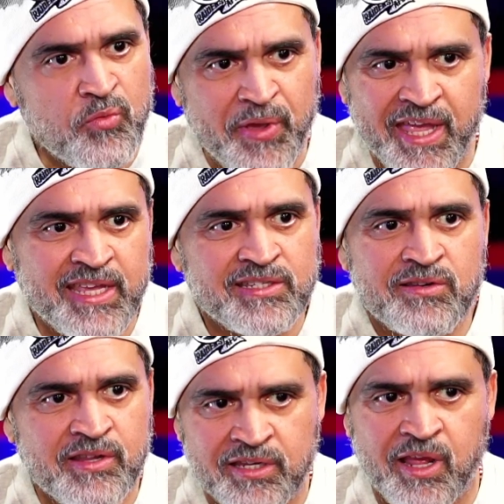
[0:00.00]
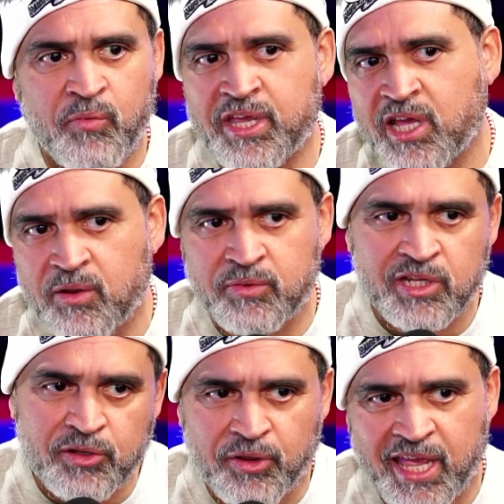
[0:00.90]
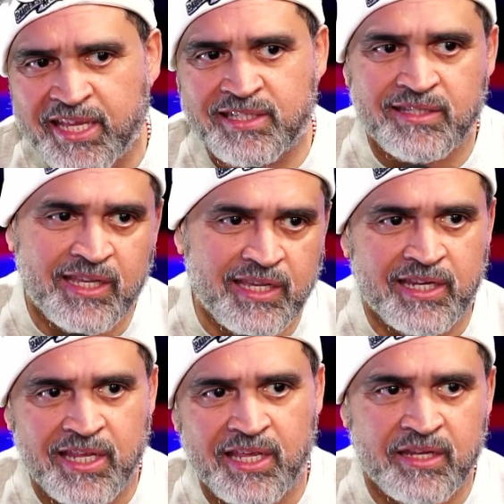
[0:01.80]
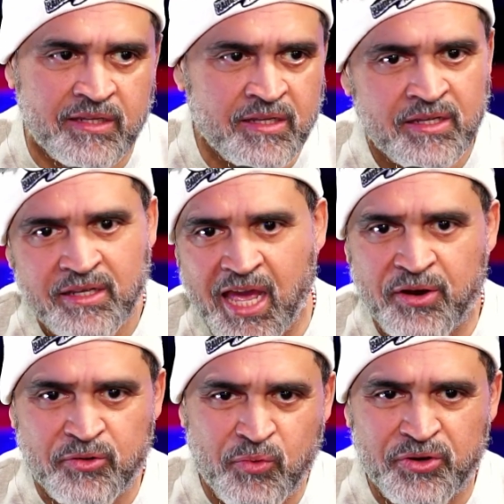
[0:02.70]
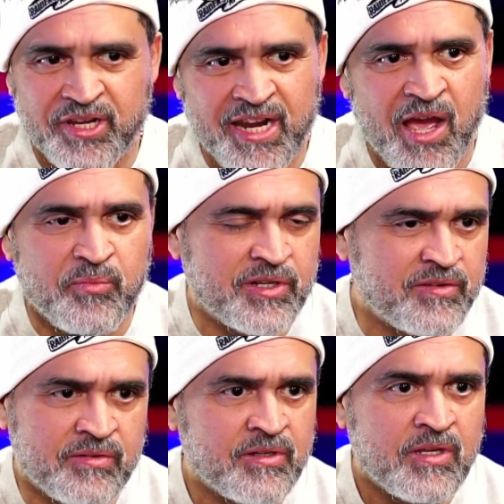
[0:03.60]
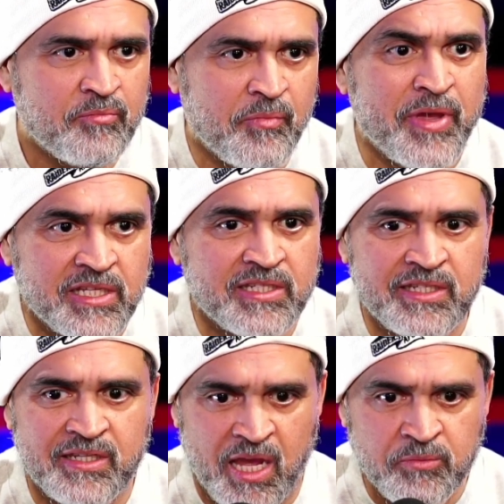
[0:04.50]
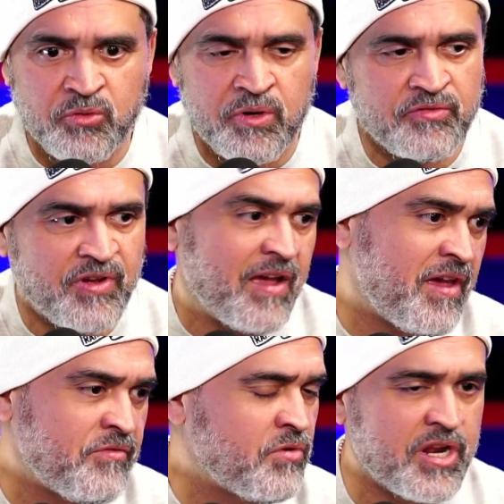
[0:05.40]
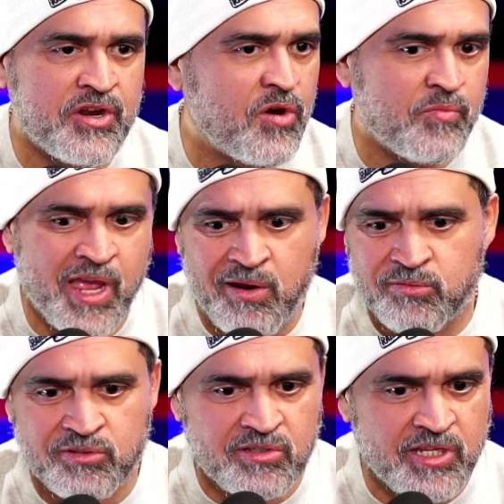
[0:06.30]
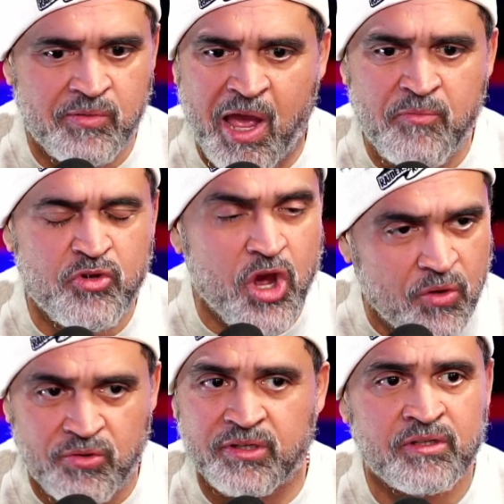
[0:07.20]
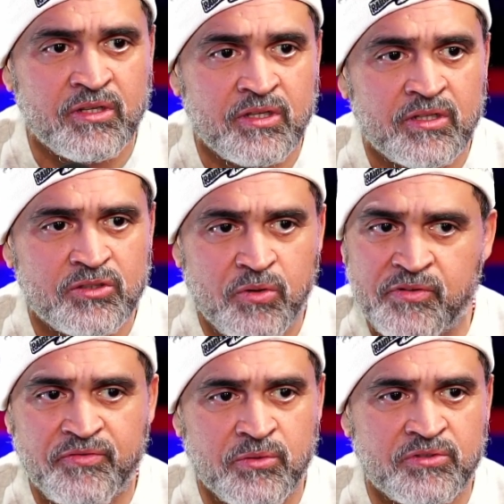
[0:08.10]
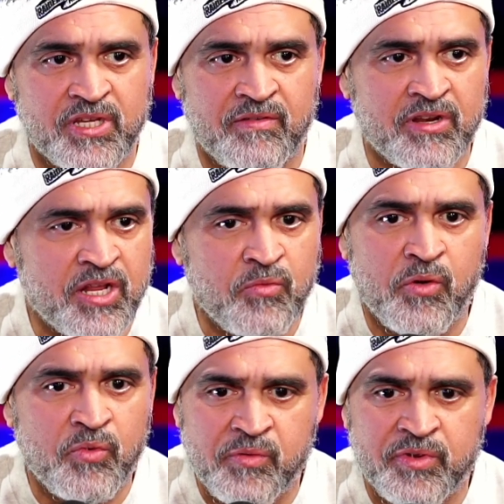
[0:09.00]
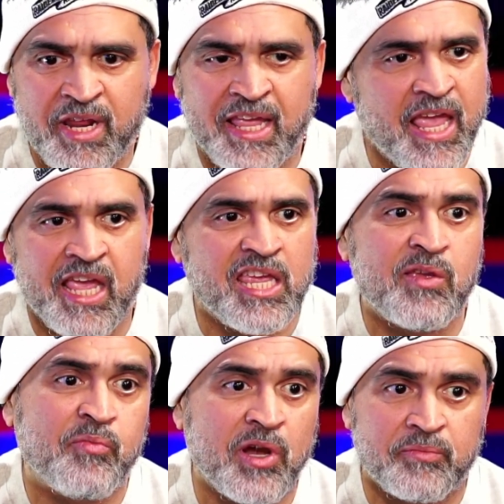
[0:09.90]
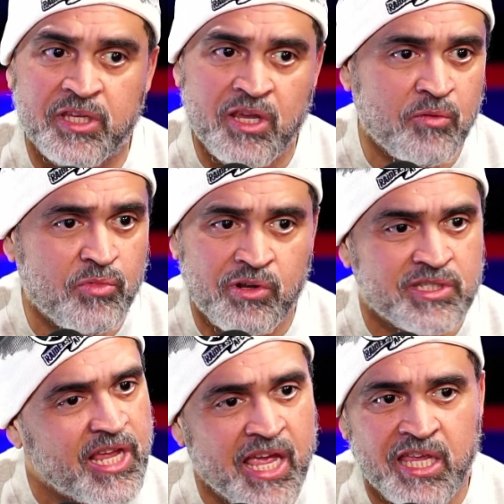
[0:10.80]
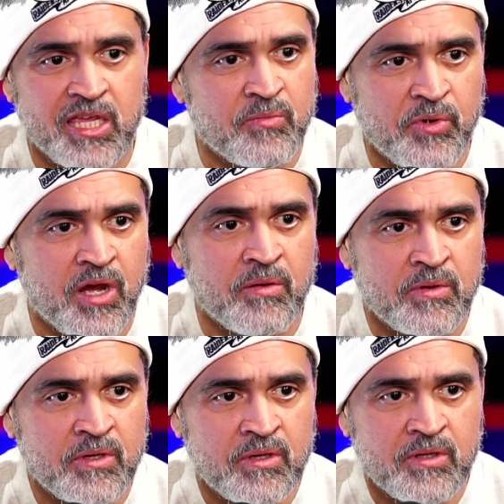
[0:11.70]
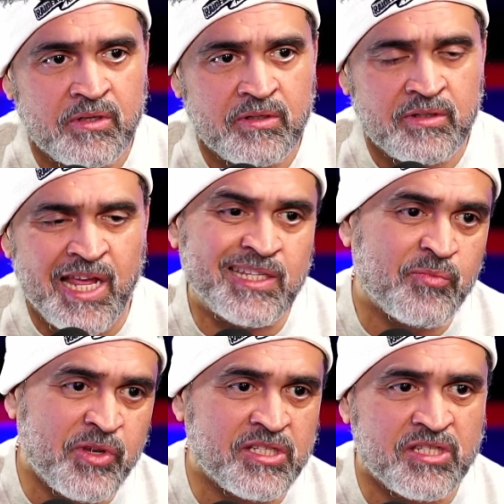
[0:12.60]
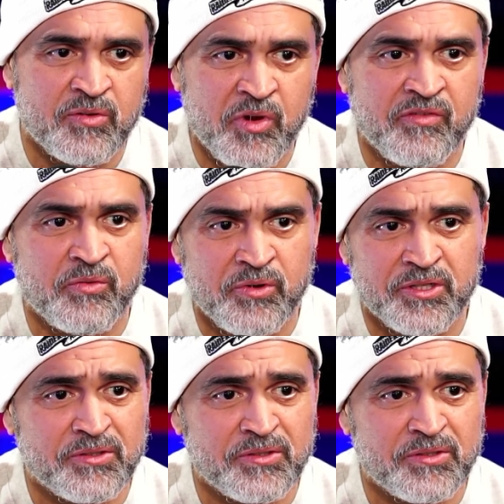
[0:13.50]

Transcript: pains, nothing. I wake up with little aches here and there, got to work it out. But mentally, I'm 25. Everyone that know me, I don't sleep. I'm going 24/7. Anyone with me, they can't keep up. The young boys can't keep up. Not to mention them other ones.